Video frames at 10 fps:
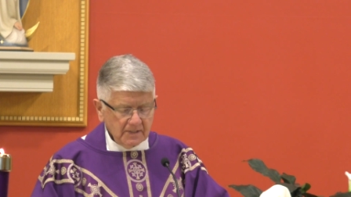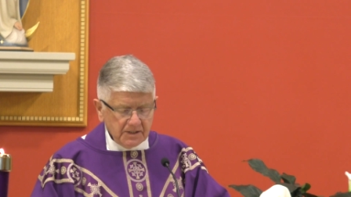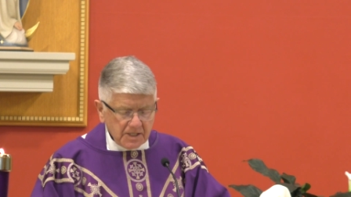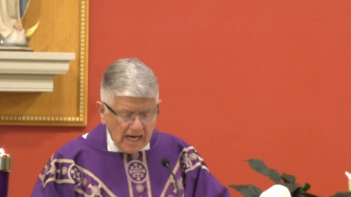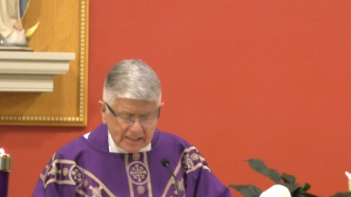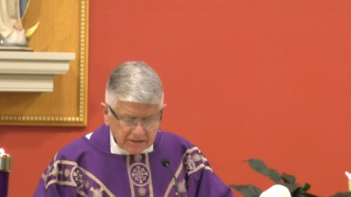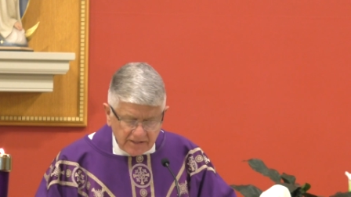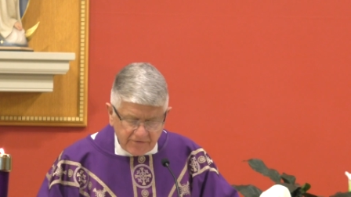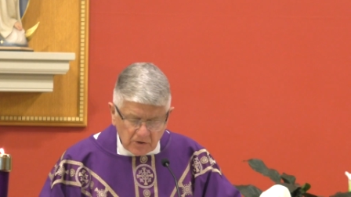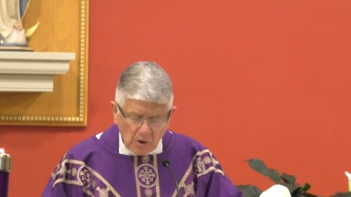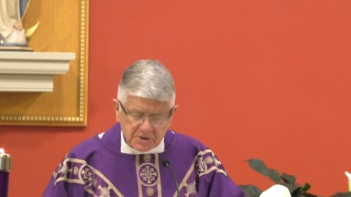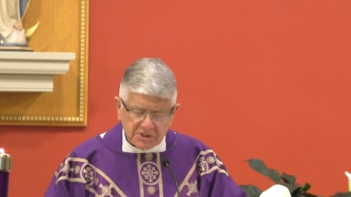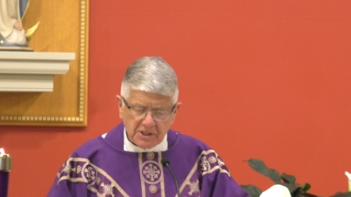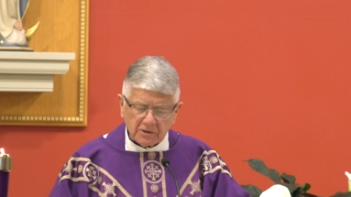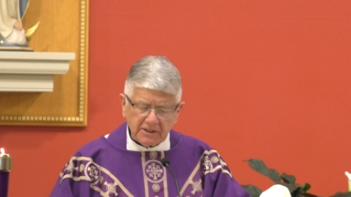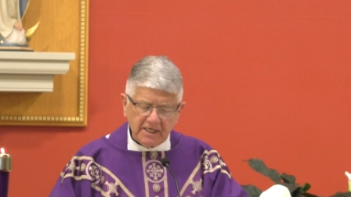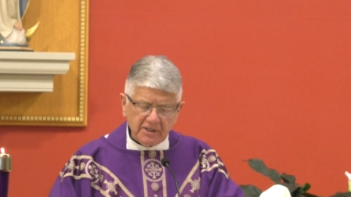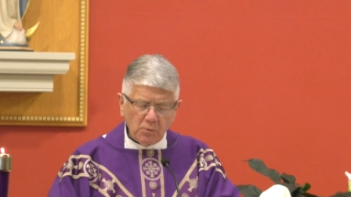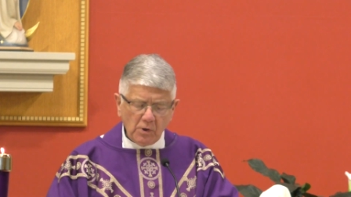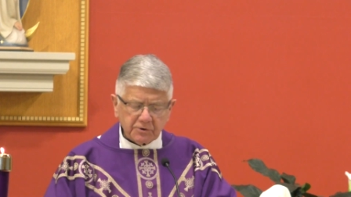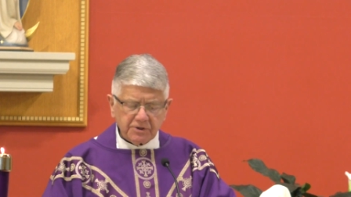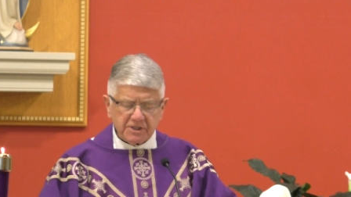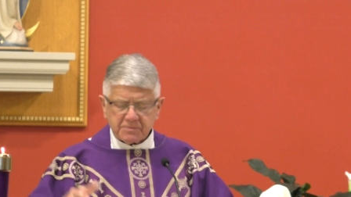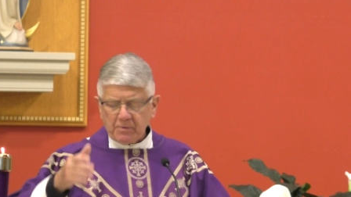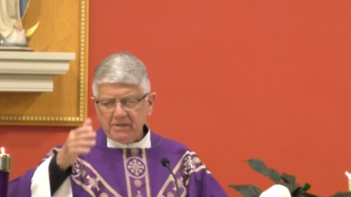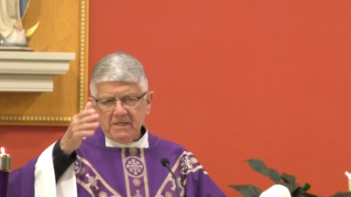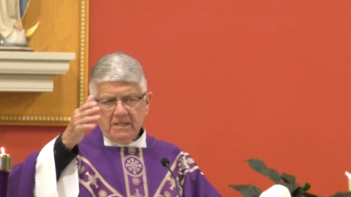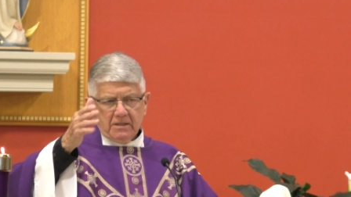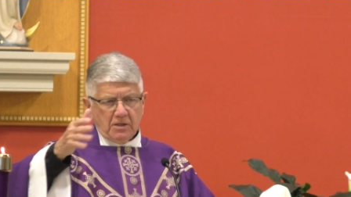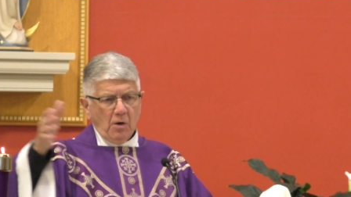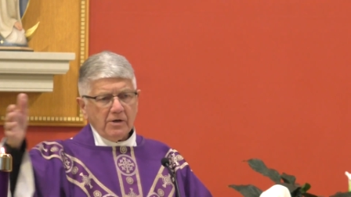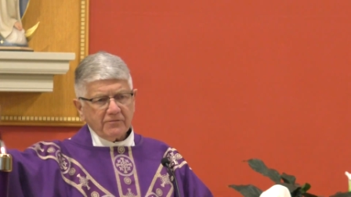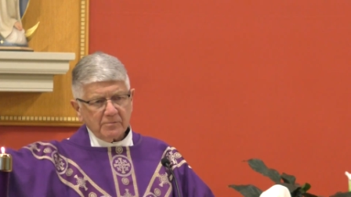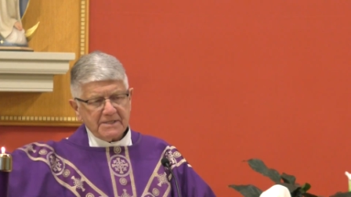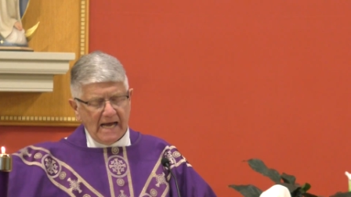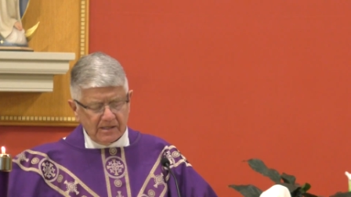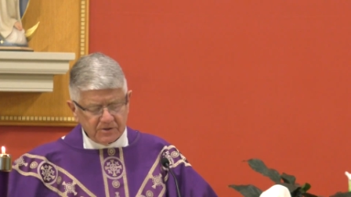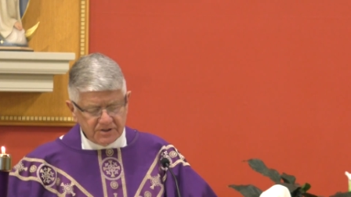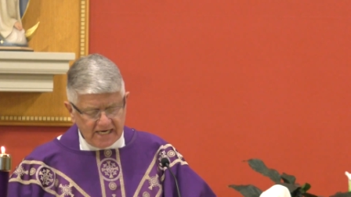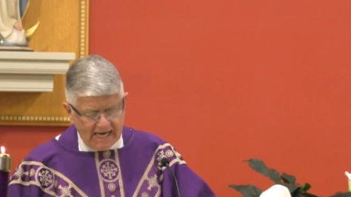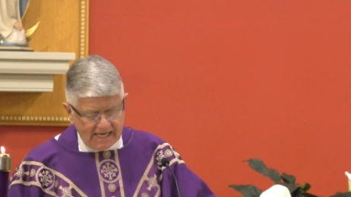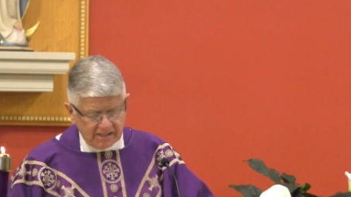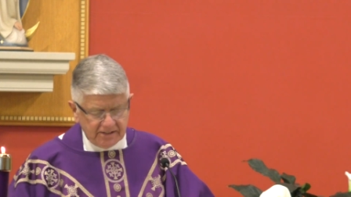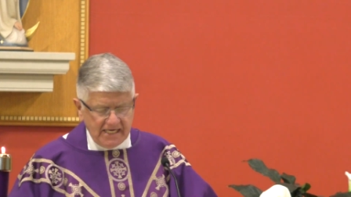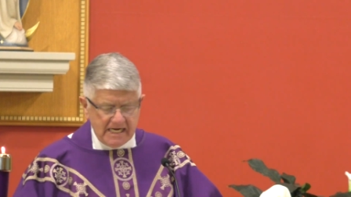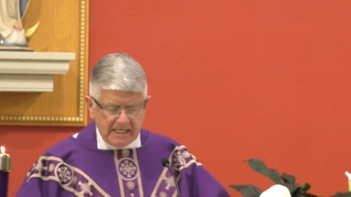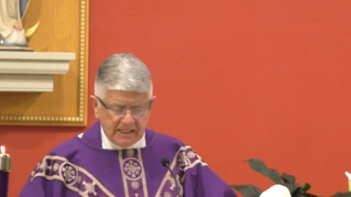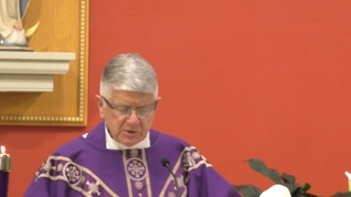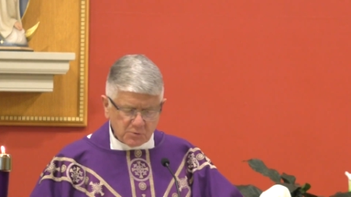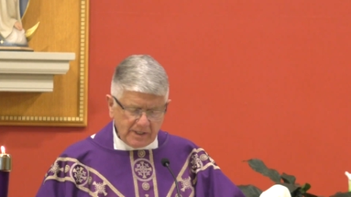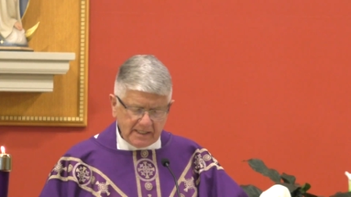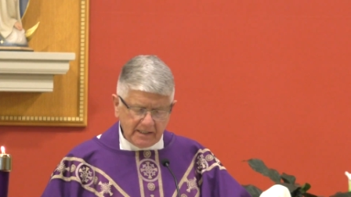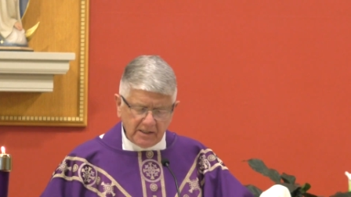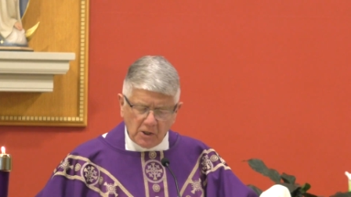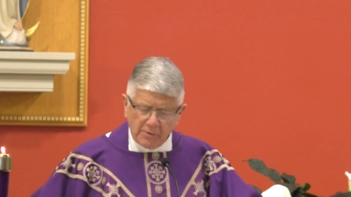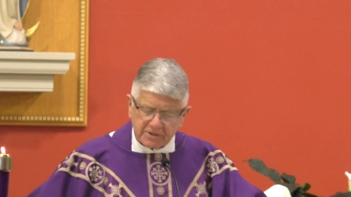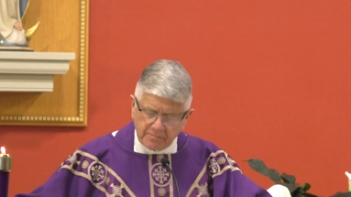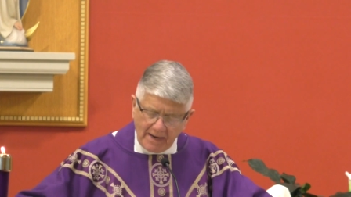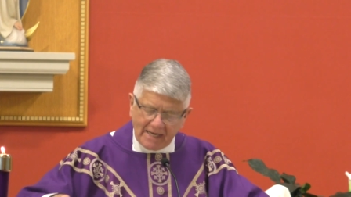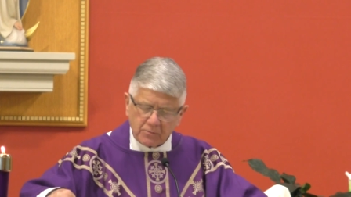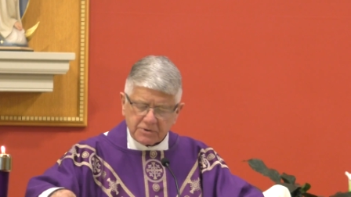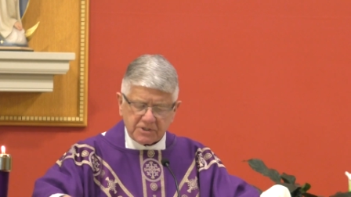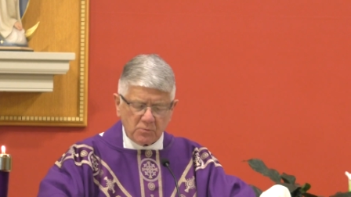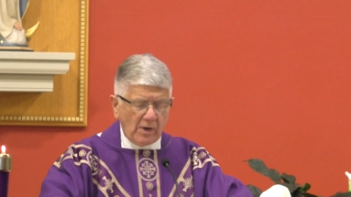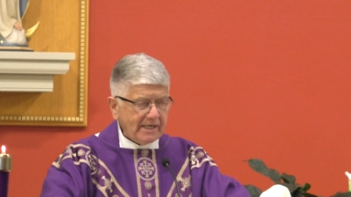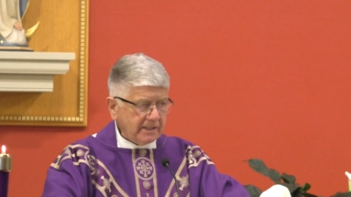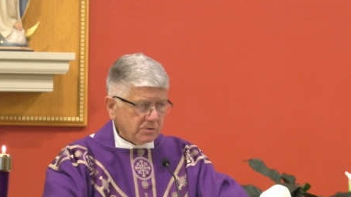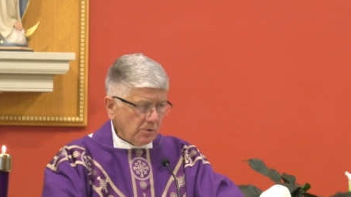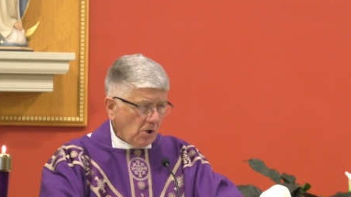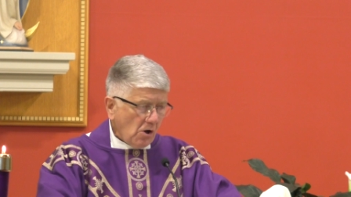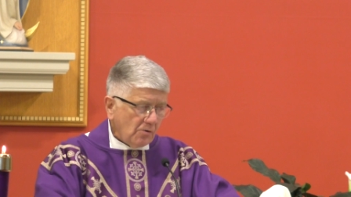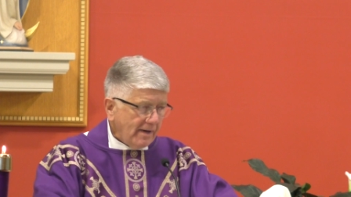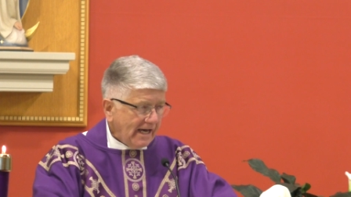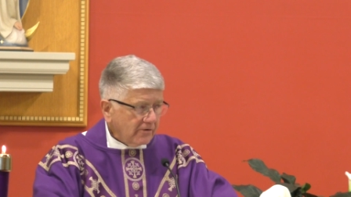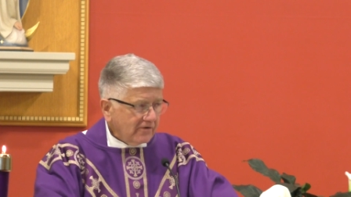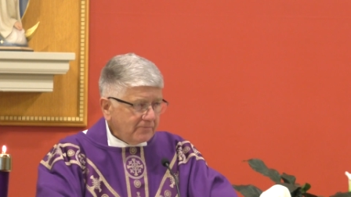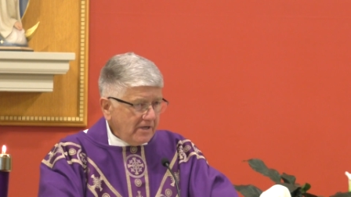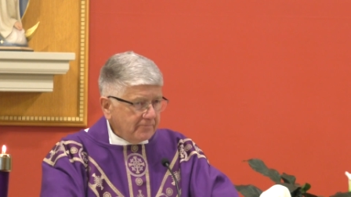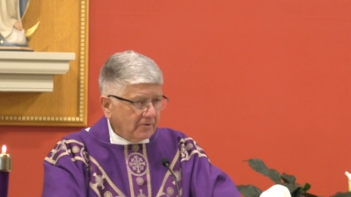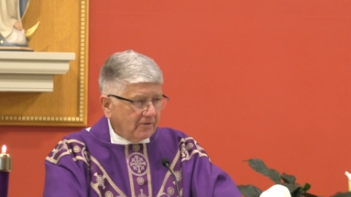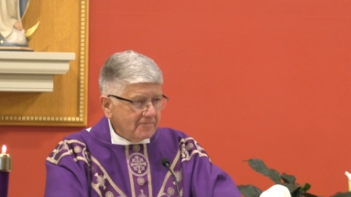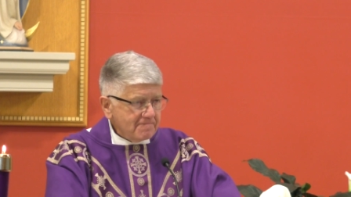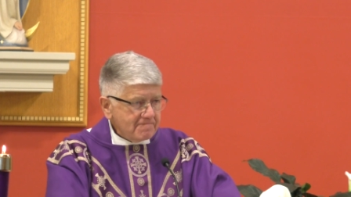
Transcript: not living austerely in the wilderness, but going from town to town, eating and drinking, and going to banquets and weddings with all manner of people,